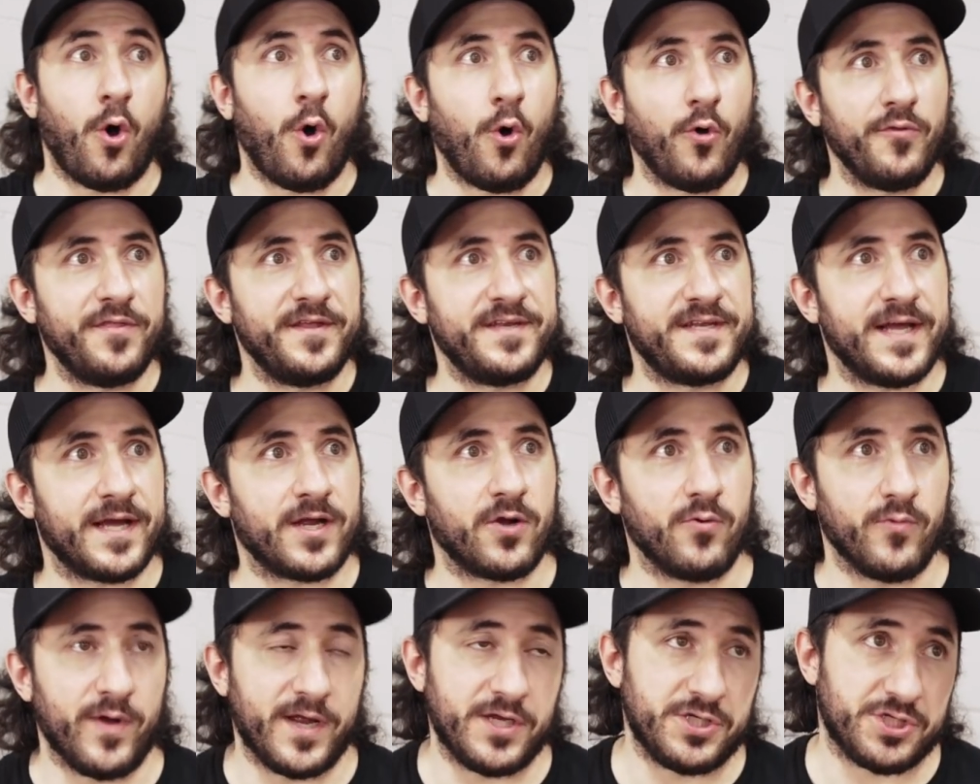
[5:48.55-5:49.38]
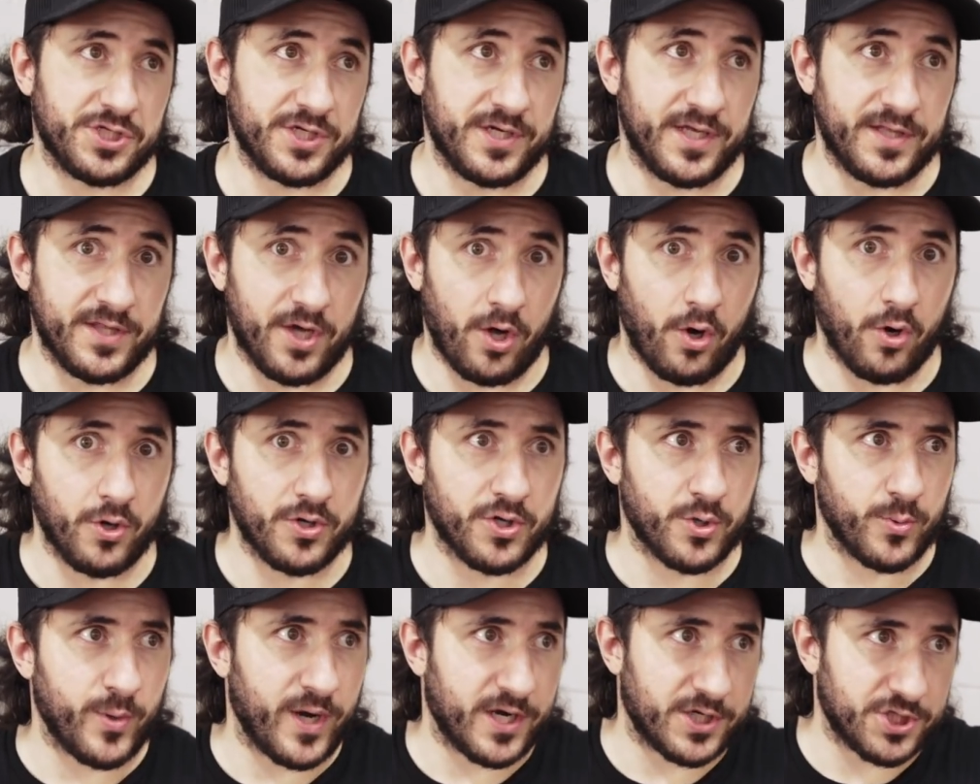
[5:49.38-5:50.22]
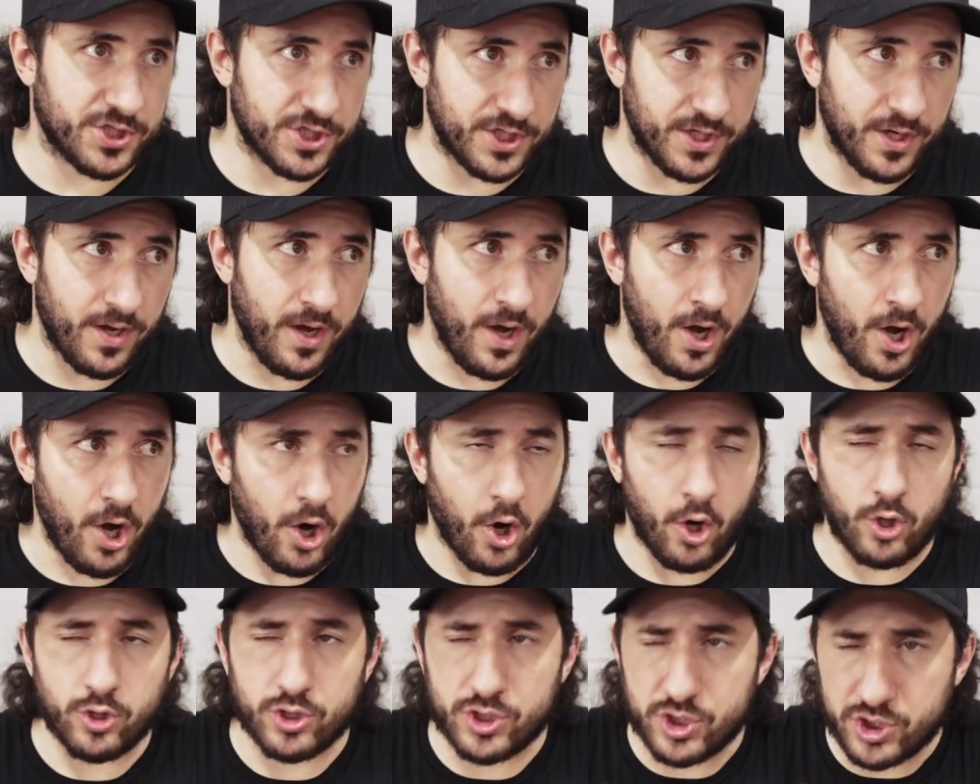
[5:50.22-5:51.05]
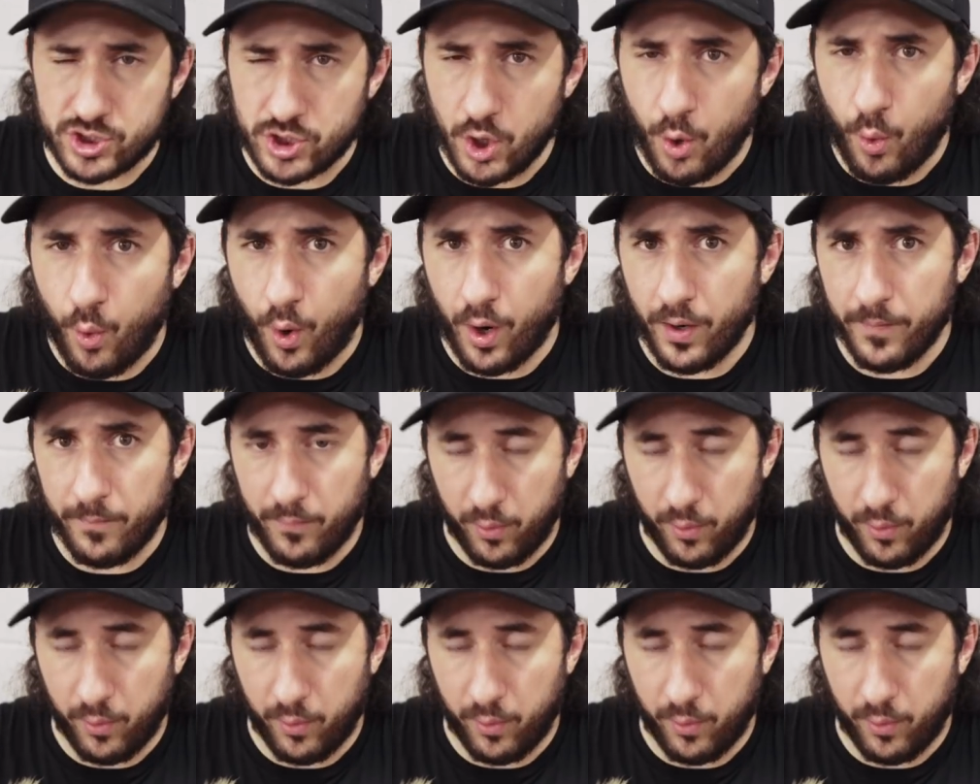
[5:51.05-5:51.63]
All the decoration and the art direction are so on